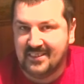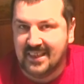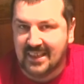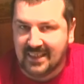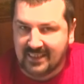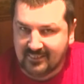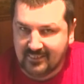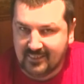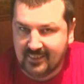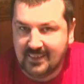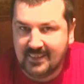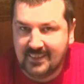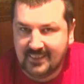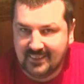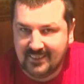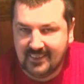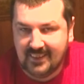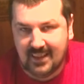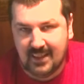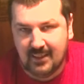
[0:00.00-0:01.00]
that,
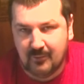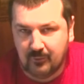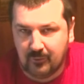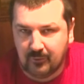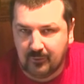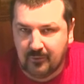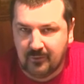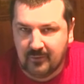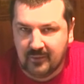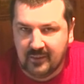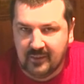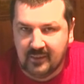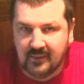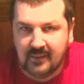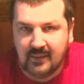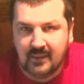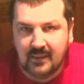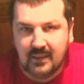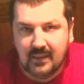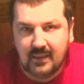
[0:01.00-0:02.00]
I would say,
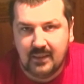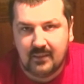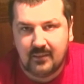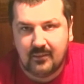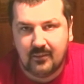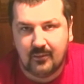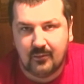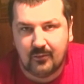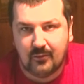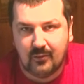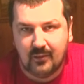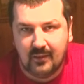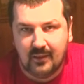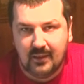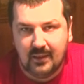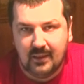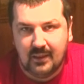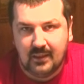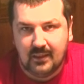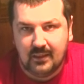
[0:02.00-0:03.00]
because
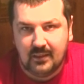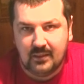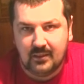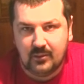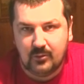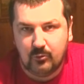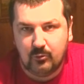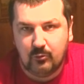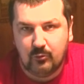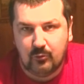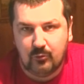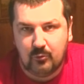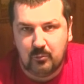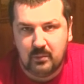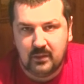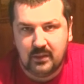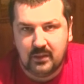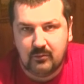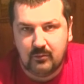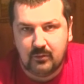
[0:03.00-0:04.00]
you
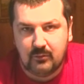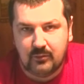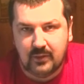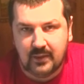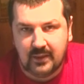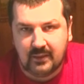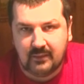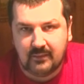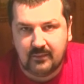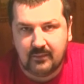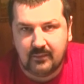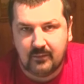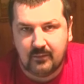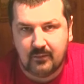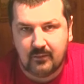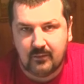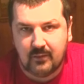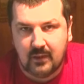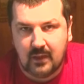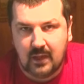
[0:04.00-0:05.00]
speak with
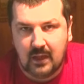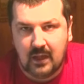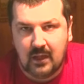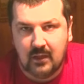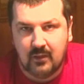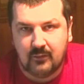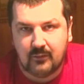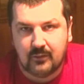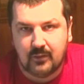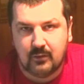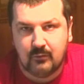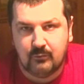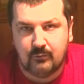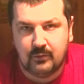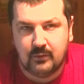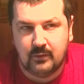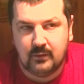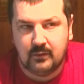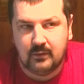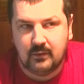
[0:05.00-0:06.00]
actors out of
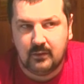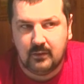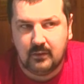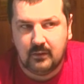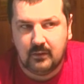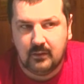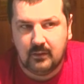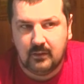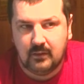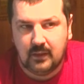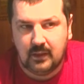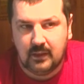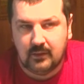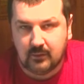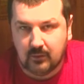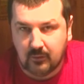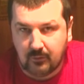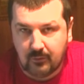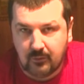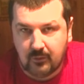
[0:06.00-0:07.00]
a, and
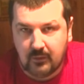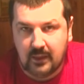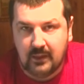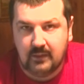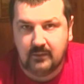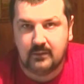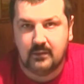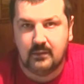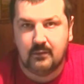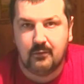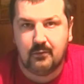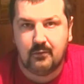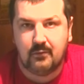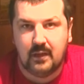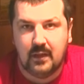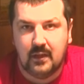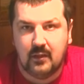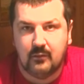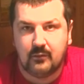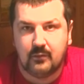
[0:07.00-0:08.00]
also artists,
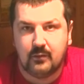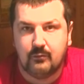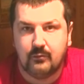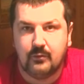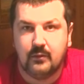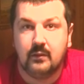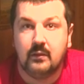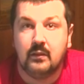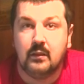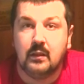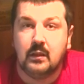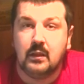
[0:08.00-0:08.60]
out of a